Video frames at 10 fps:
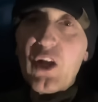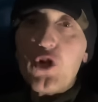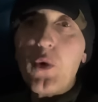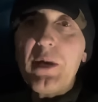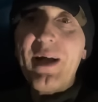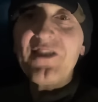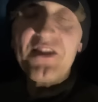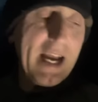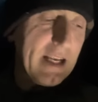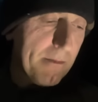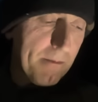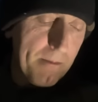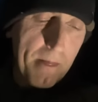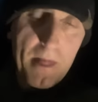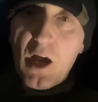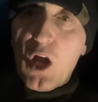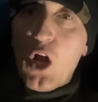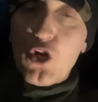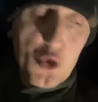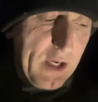20 past nine.
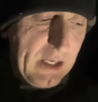20